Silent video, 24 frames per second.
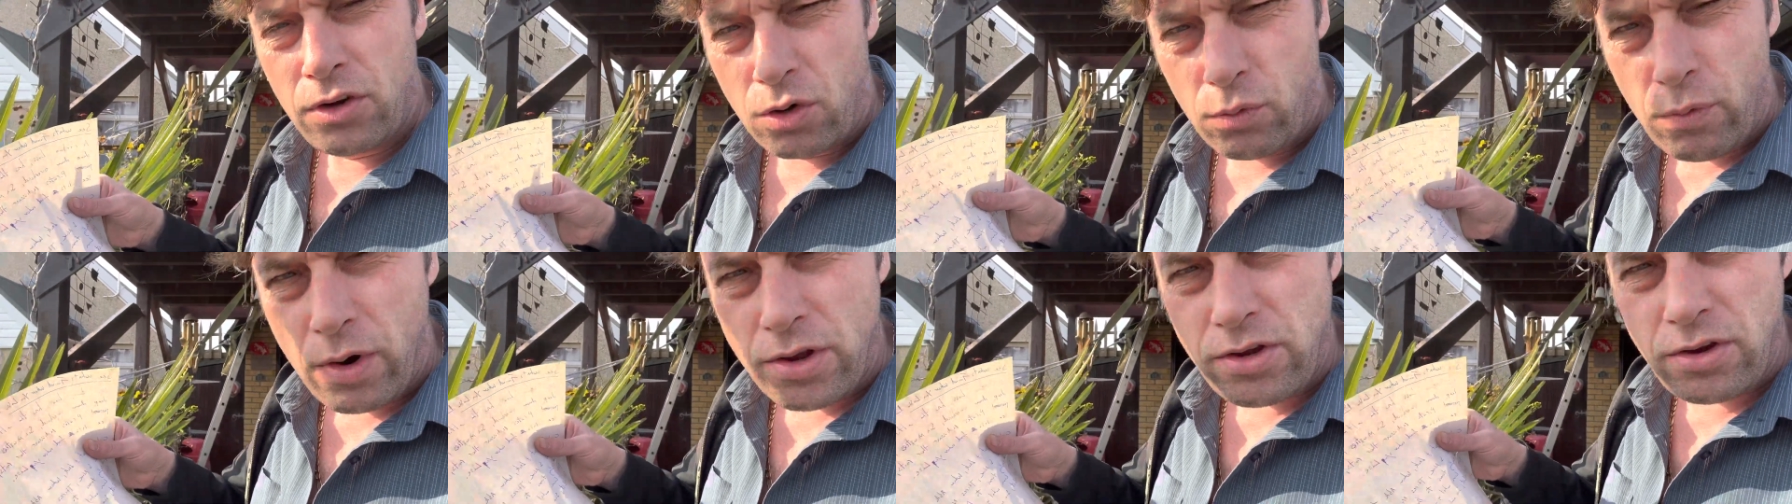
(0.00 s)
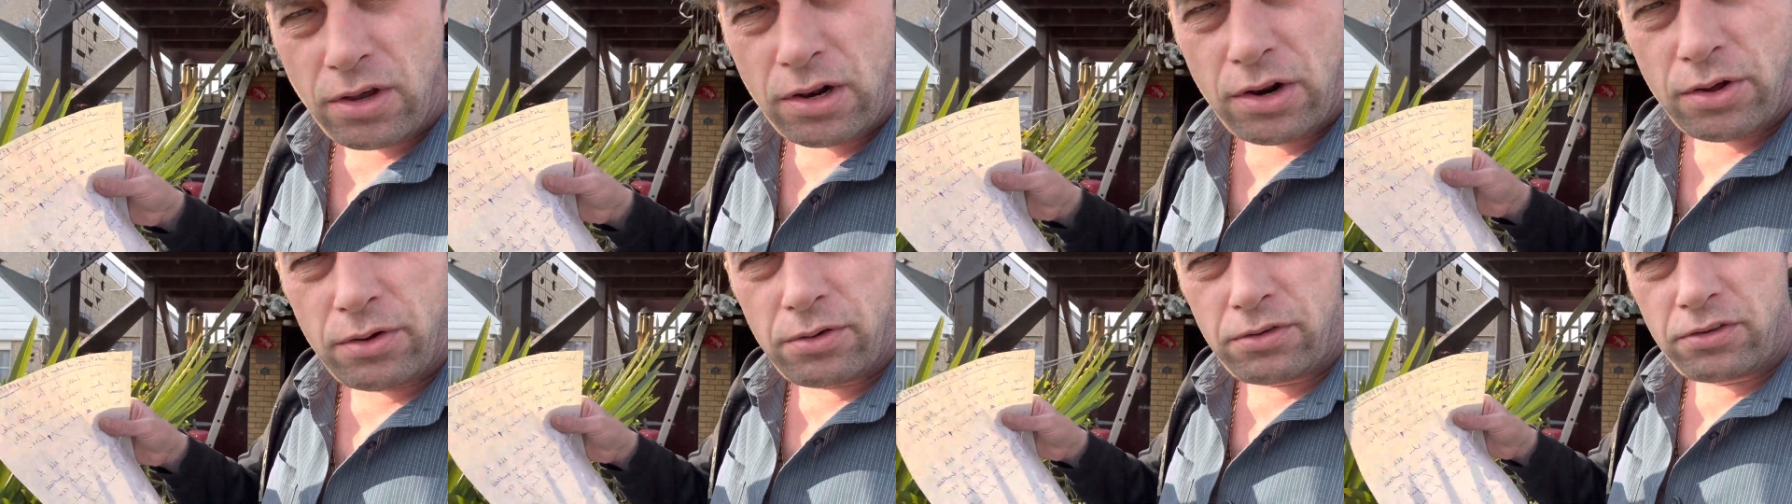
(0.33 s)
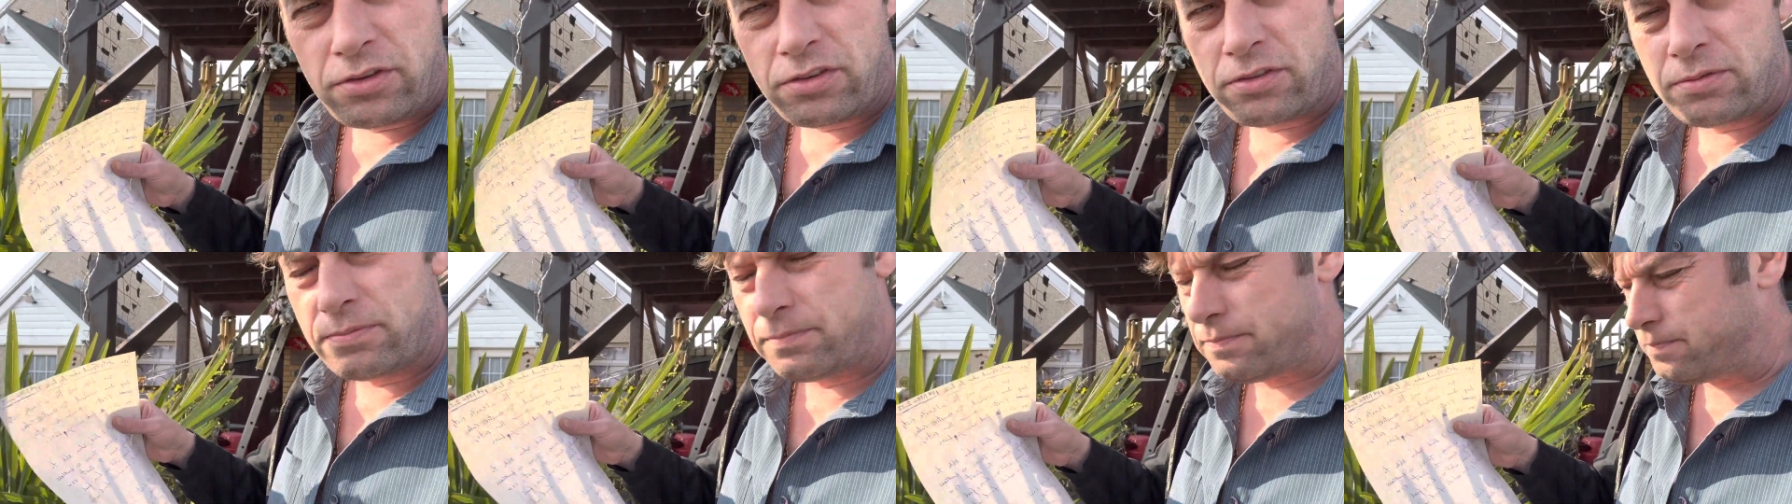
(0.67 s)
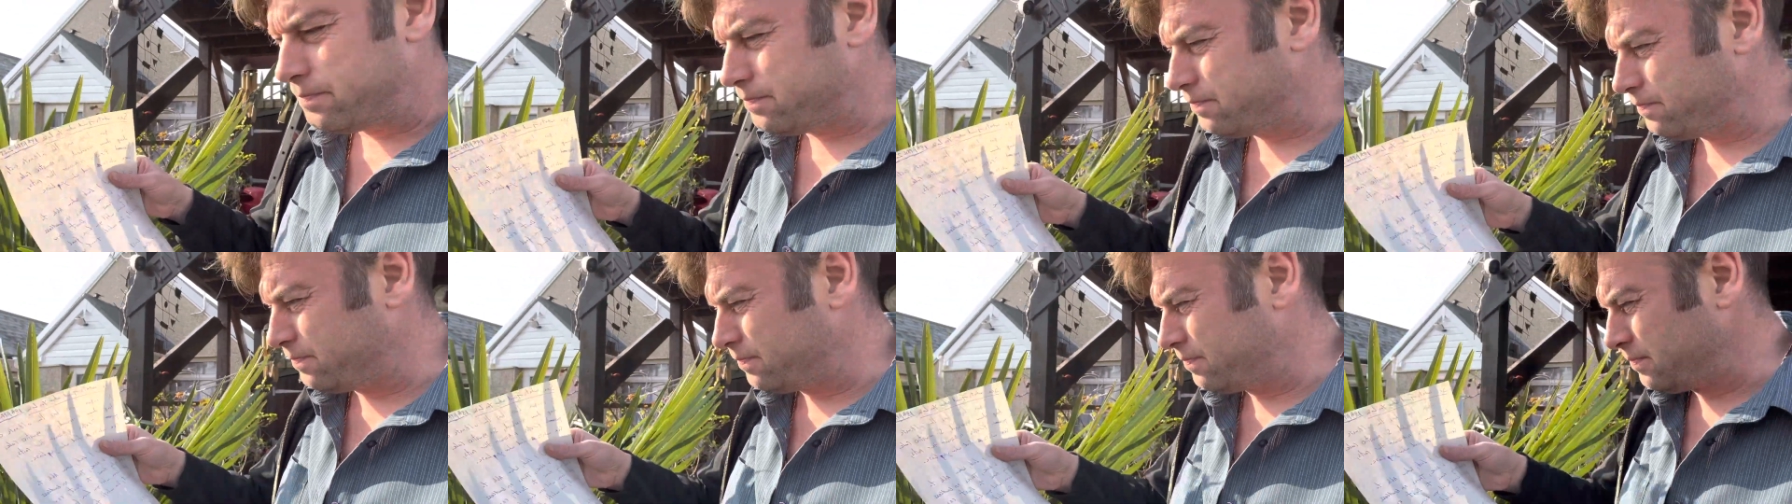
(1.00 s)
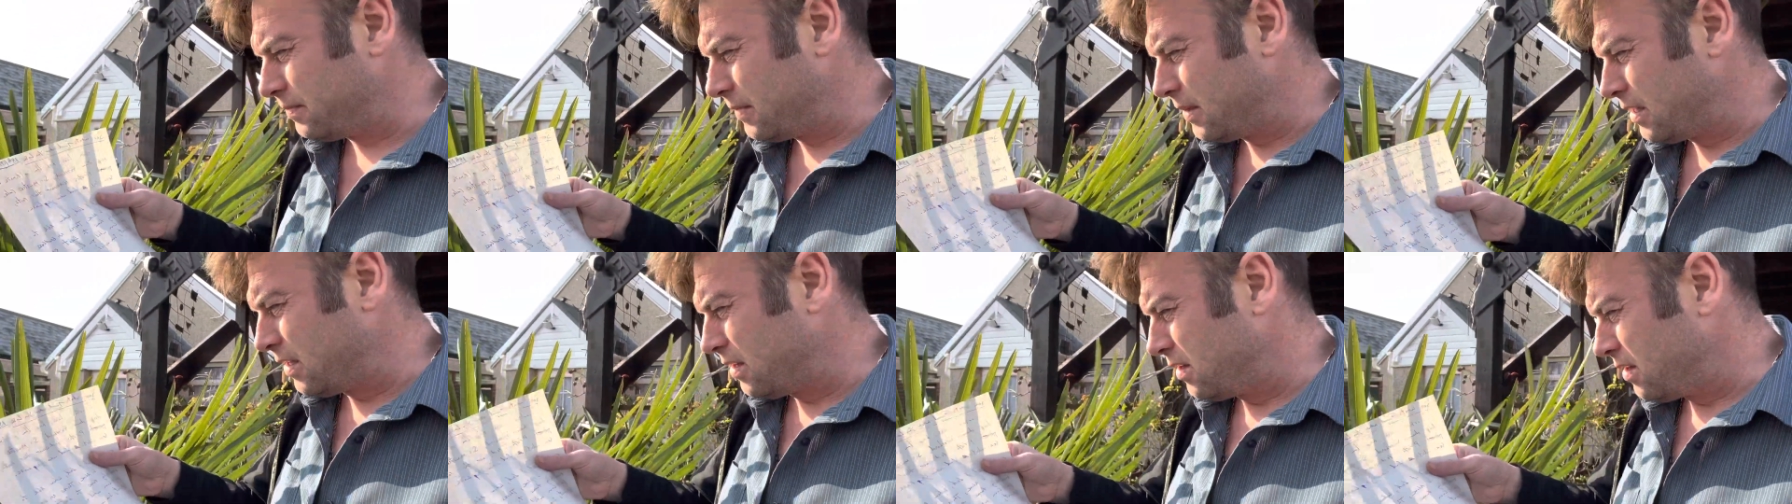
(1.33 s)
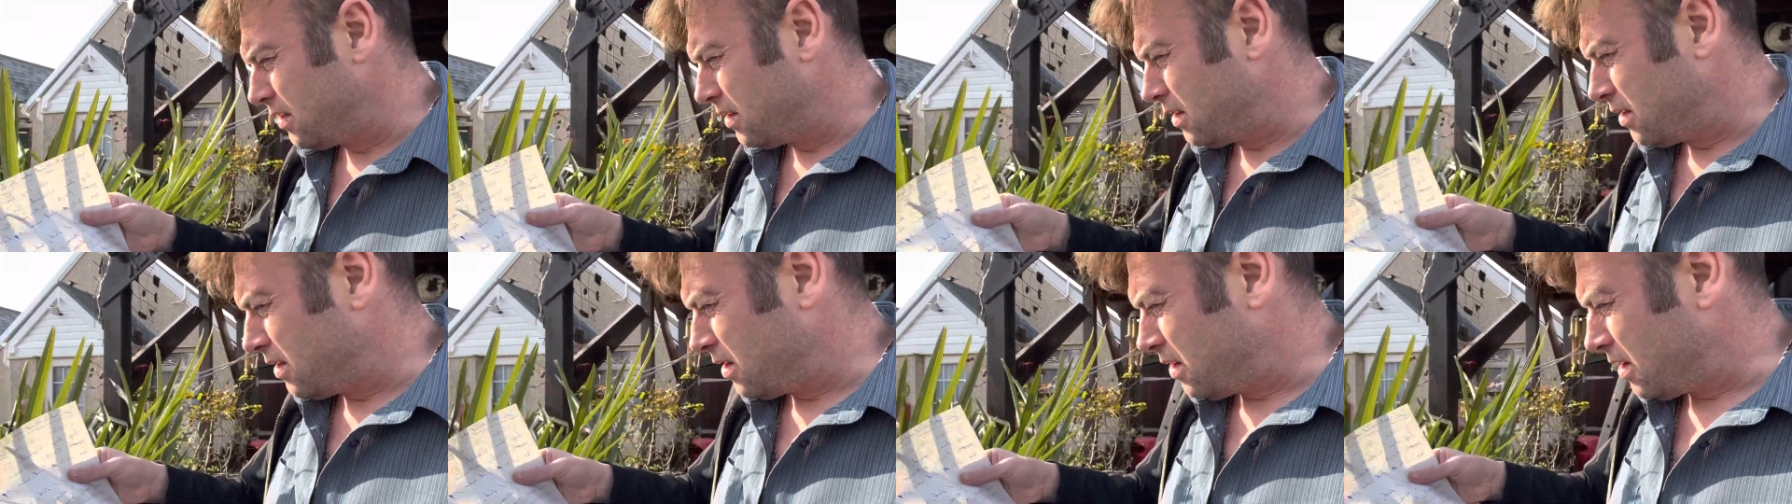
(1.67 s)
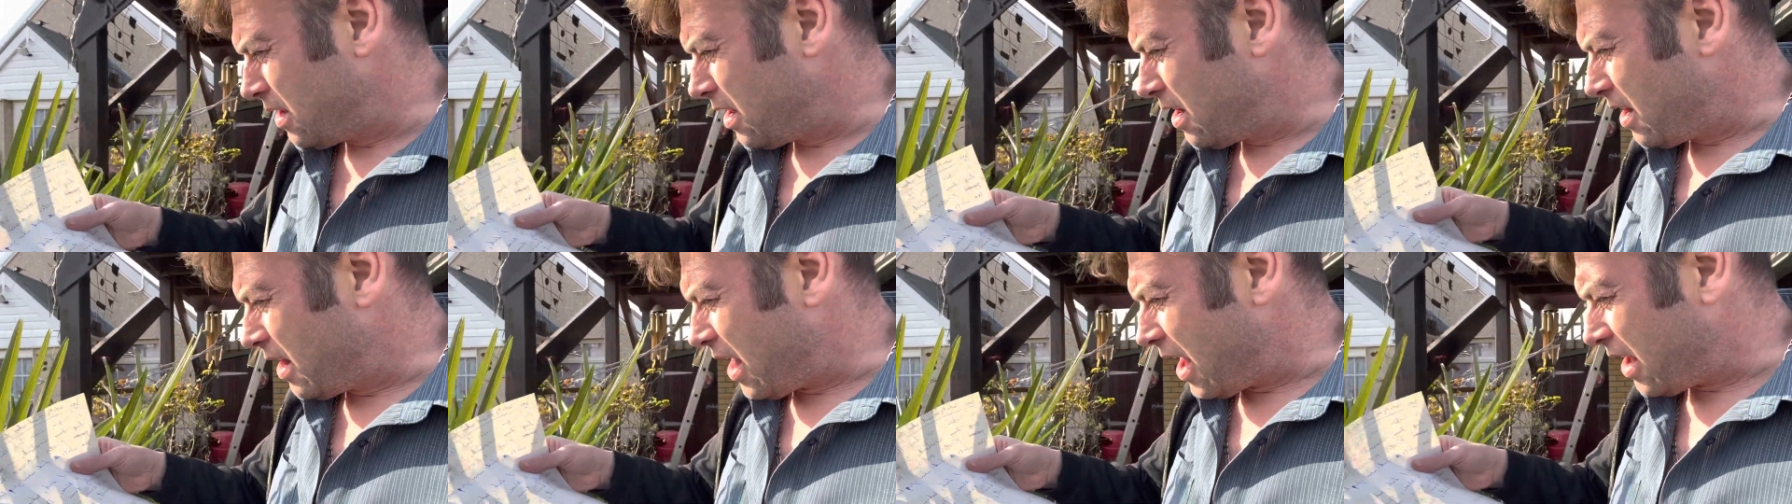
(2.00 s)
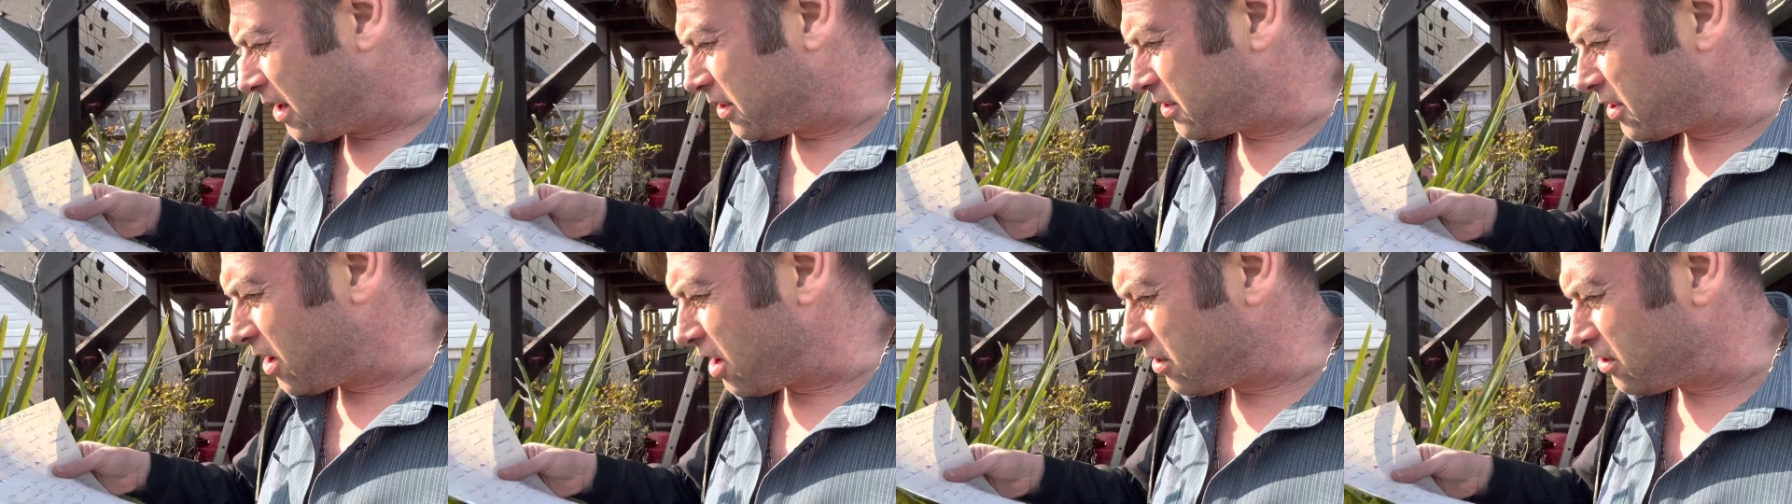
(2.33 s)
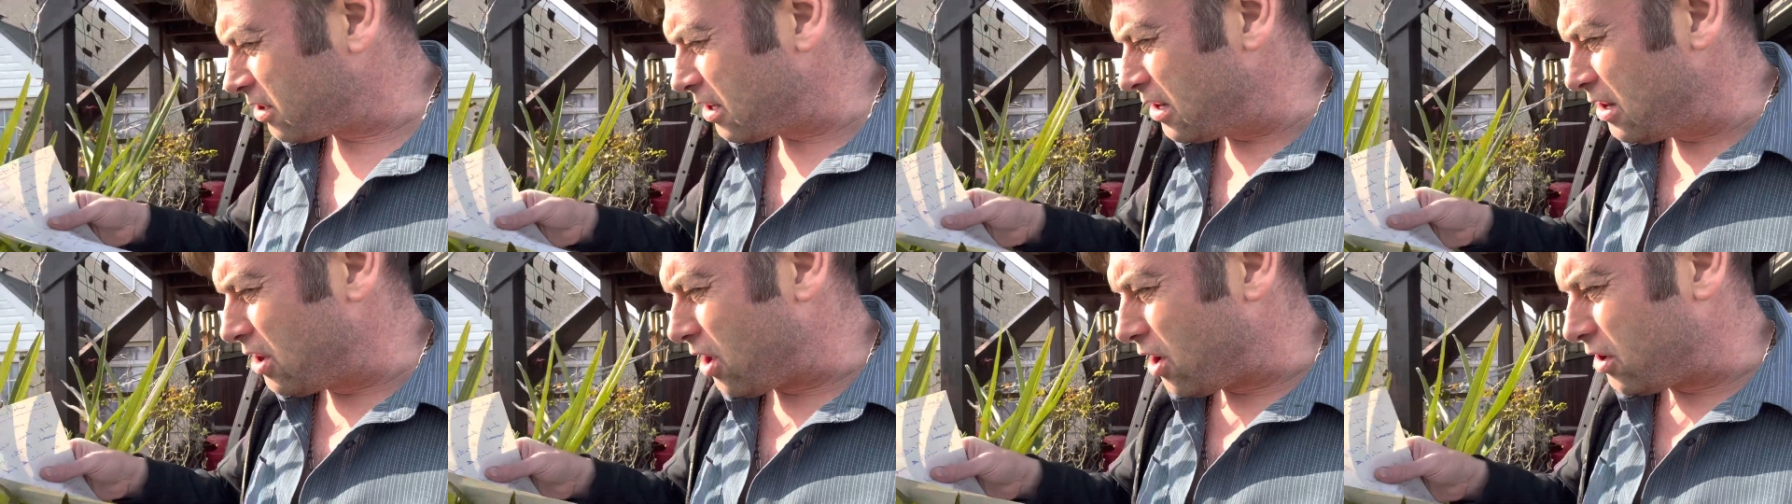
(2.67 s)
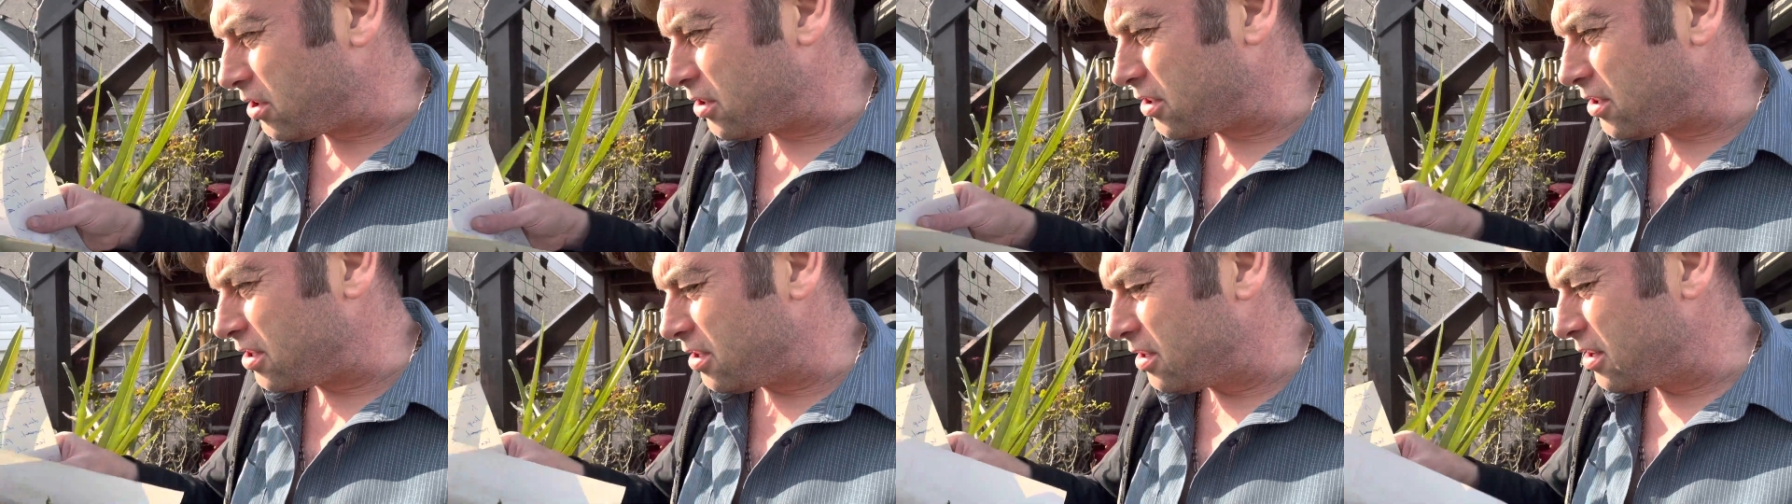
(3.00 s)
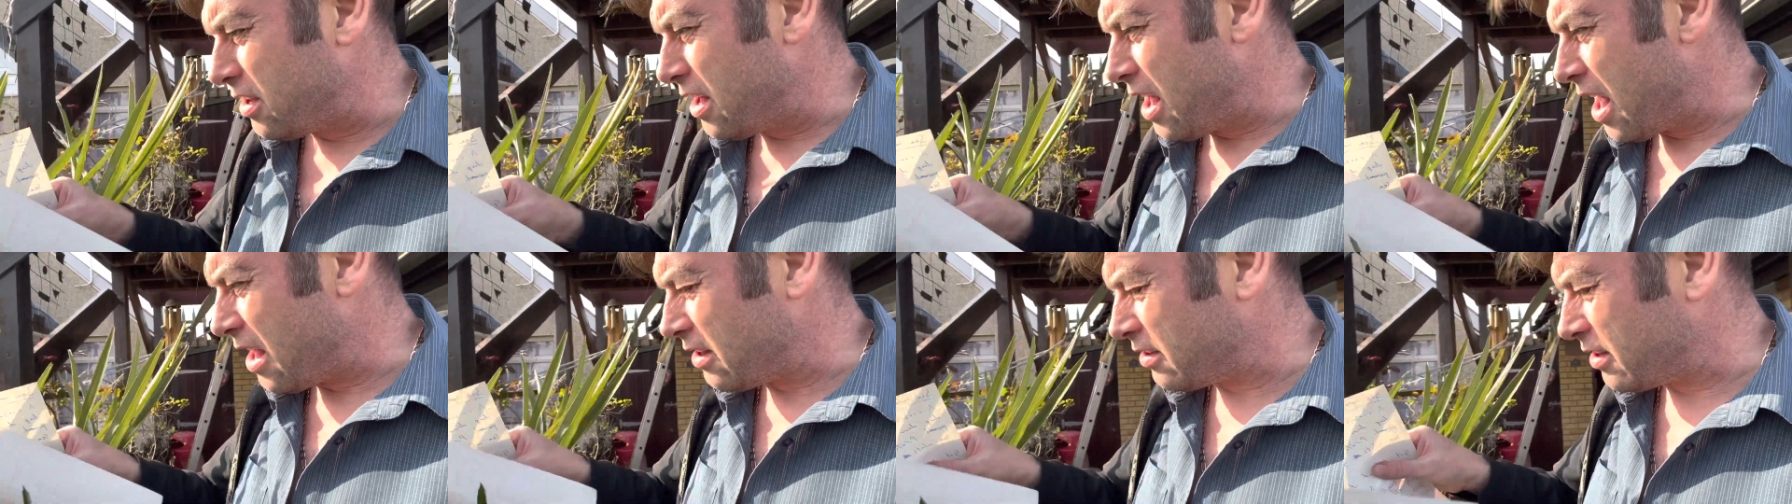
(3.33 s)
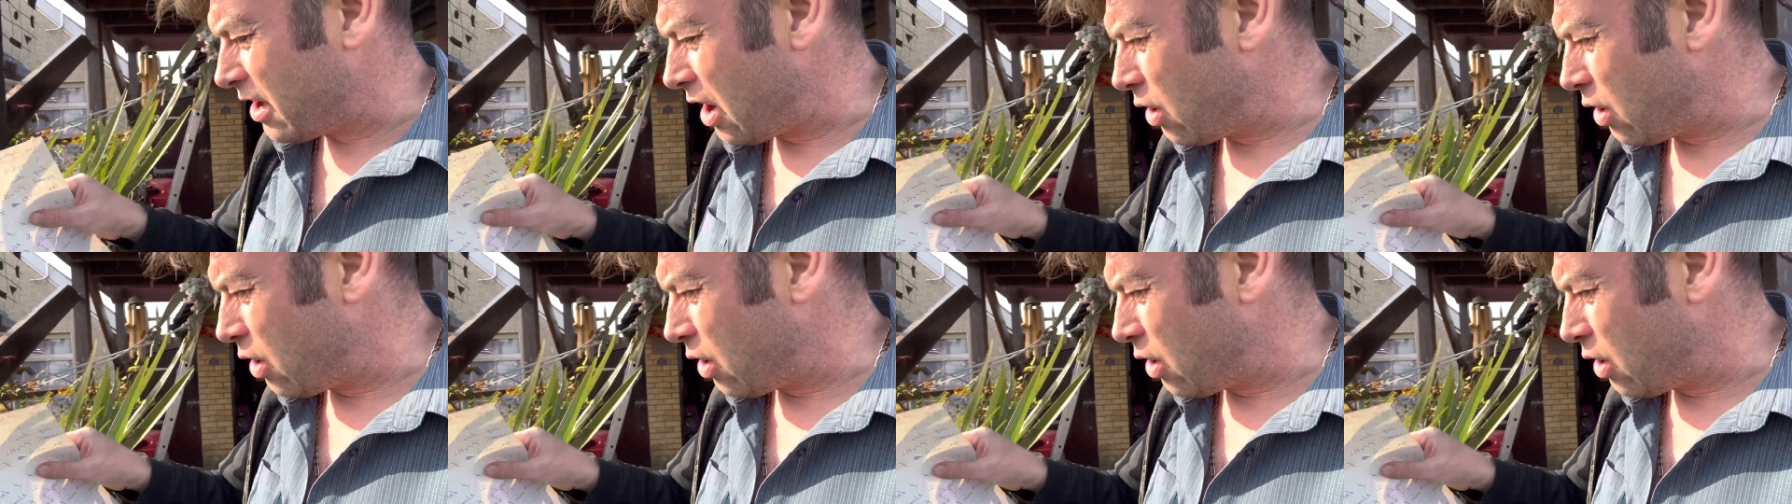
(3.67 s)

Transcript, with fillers: When You Lose. A certain loss has the